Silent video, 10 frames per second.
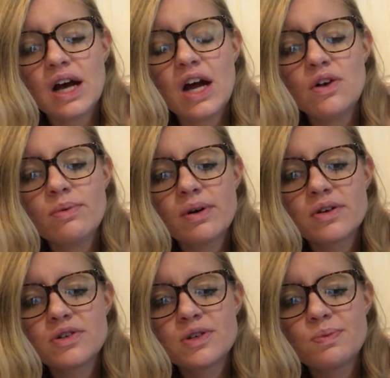I know about
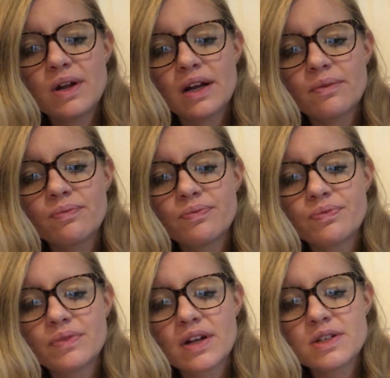her spinning,
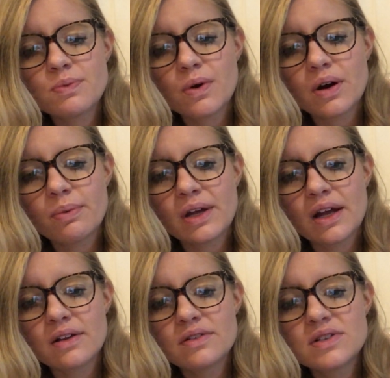I spoke up
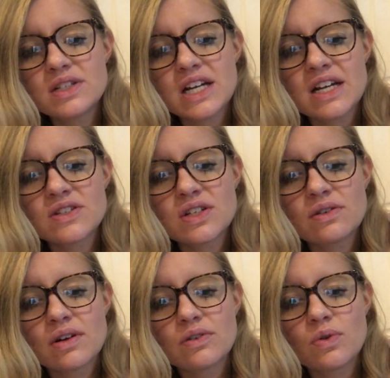again, dancing
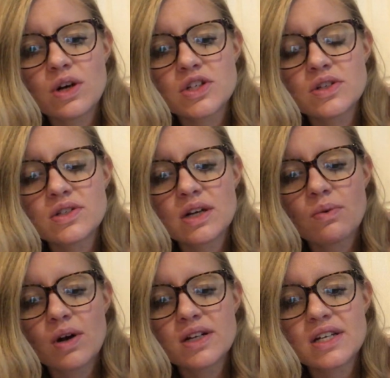around questions I
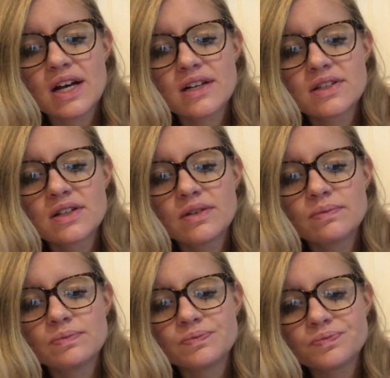wanted to ask.
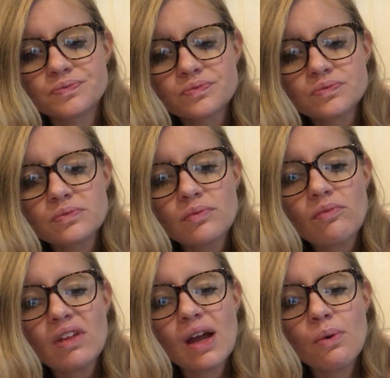
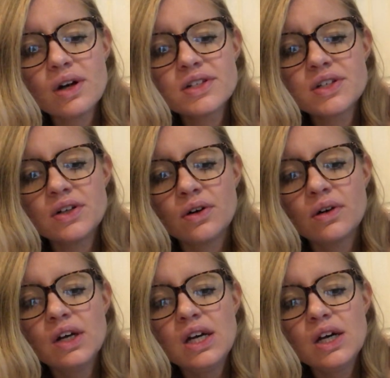I wanted to know
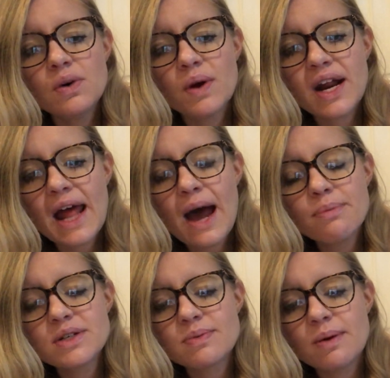what had
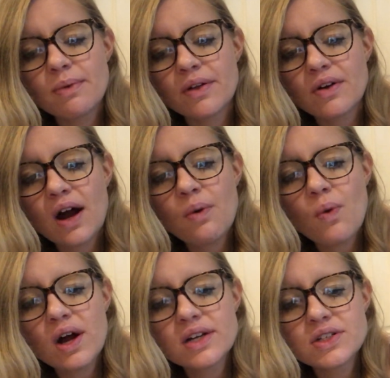happened to my mother. I
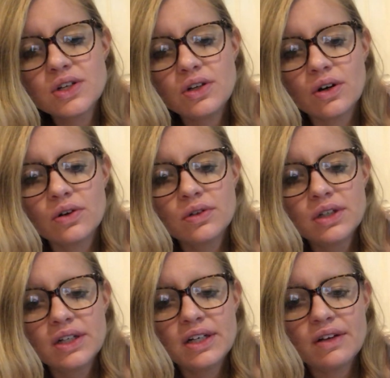wanted to know
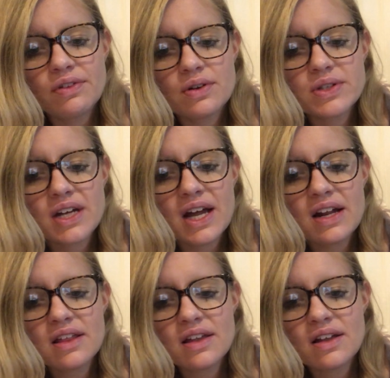if there was
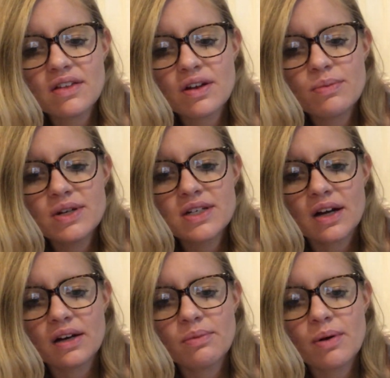anything that could be
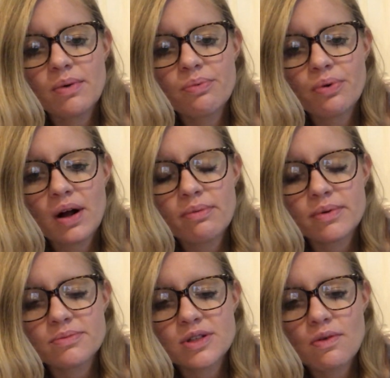done about my
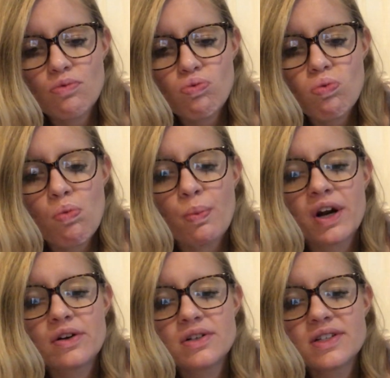problems, but I
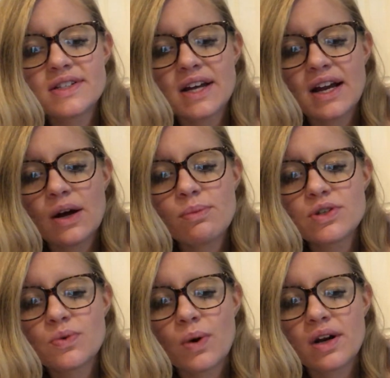couldn't decide how
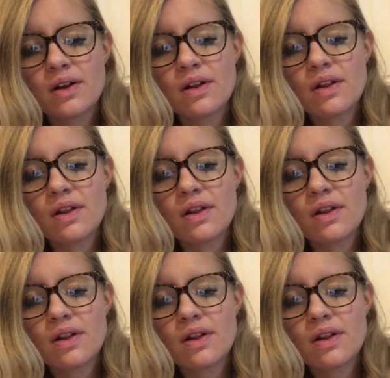much I wanted